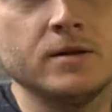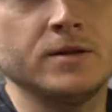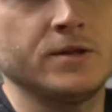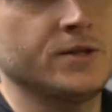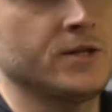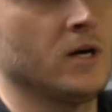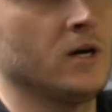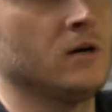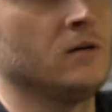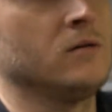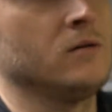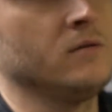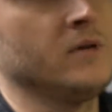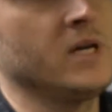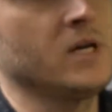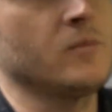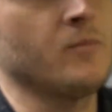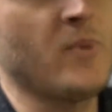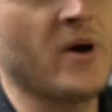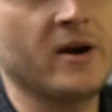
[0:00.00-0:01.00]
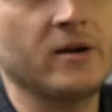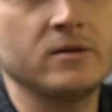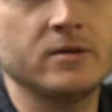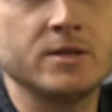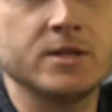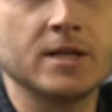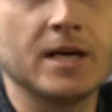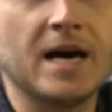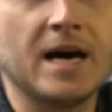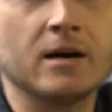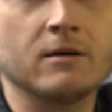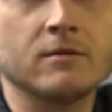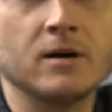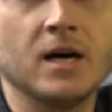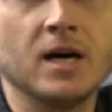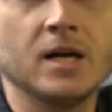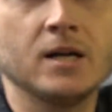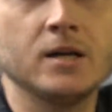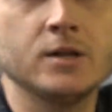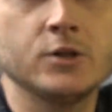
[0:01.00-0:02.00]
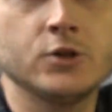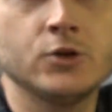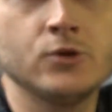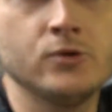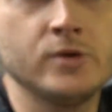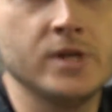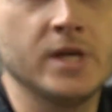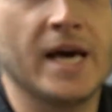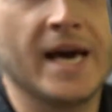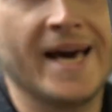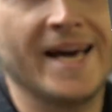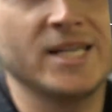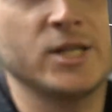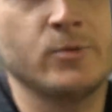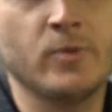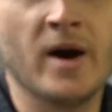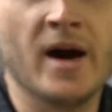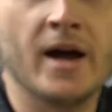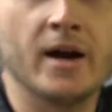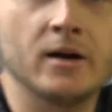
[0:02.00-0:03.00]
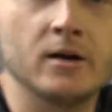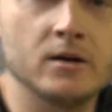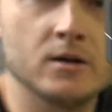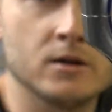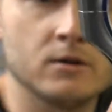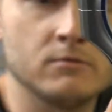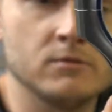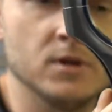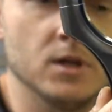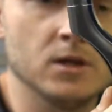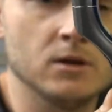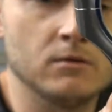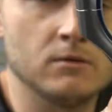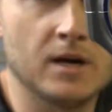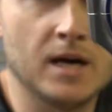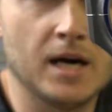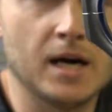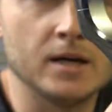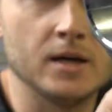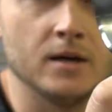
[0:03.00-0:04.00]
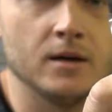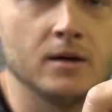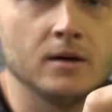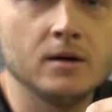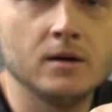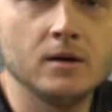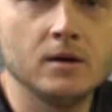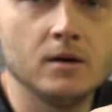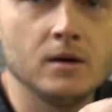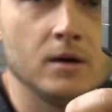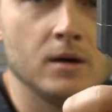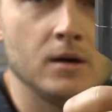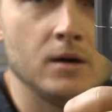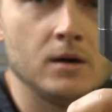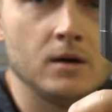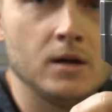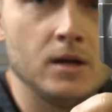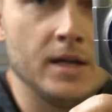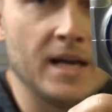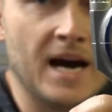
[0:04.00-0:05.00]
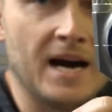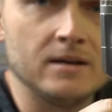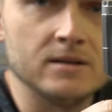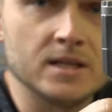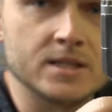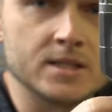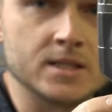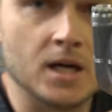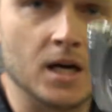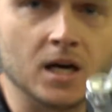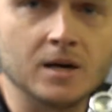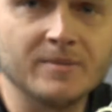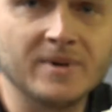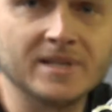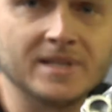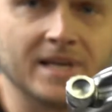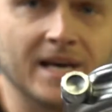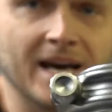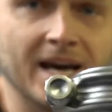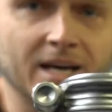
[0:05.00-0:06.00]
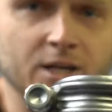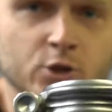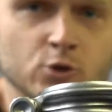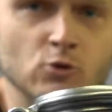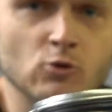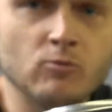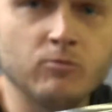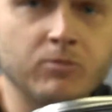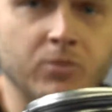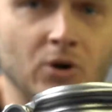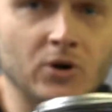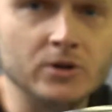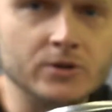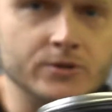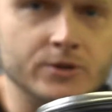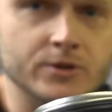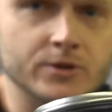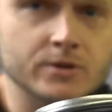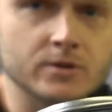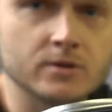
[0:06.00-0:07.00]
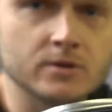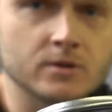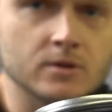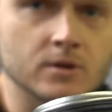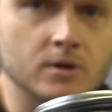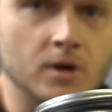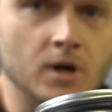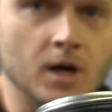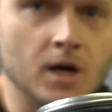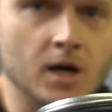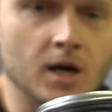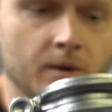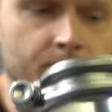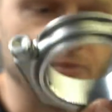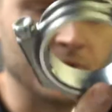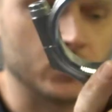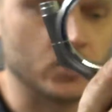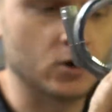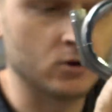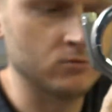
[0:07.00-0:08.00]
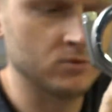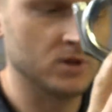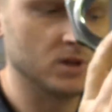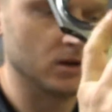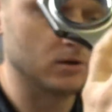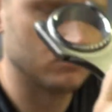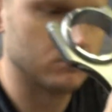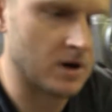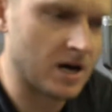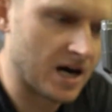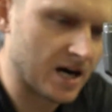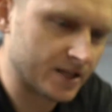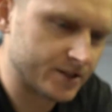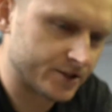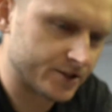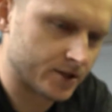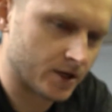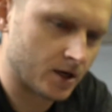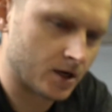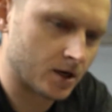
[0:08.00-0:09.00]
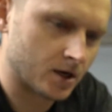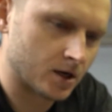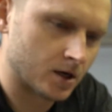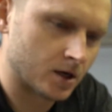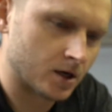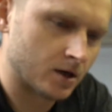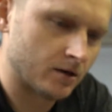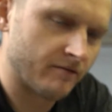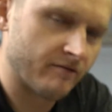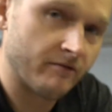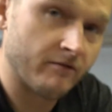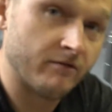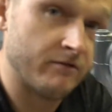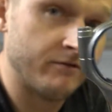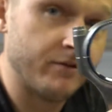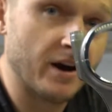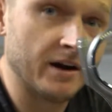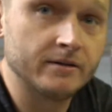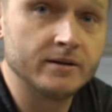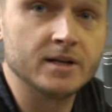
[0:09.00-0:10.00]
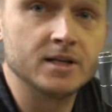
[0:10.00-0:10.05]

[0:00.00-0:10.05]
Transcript: So we compare the stock rod to the H-pattern Carrillo rod. Now let's talk about the actual bolts. The Carrillo rods are very